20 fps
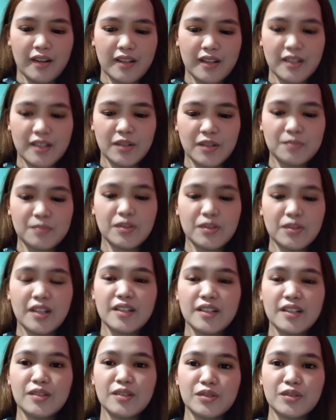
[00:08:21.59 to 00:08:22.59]
They
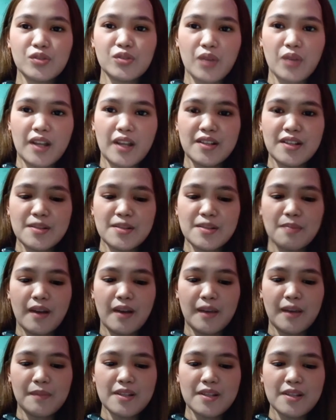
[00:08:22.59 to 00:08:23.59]
obtain nutrients by
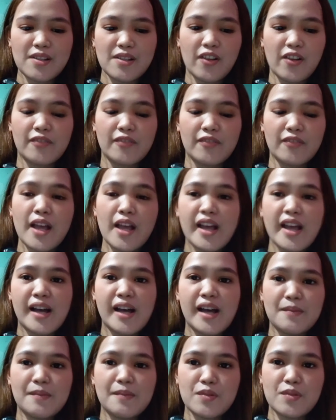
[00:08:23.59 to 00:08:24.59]
means of
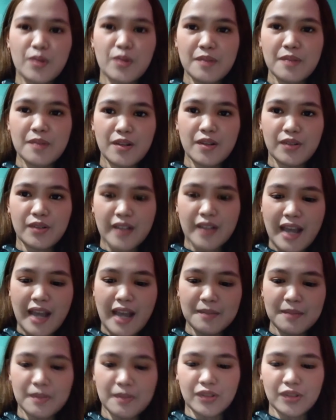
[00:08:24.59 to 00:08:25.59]
absorbing
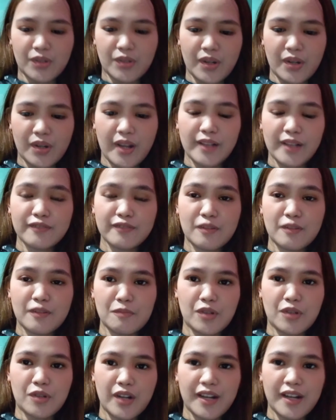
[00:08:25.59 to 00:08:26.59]
organic material from
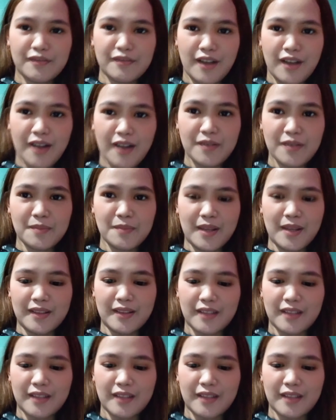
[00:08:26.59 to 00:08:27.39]
their environment.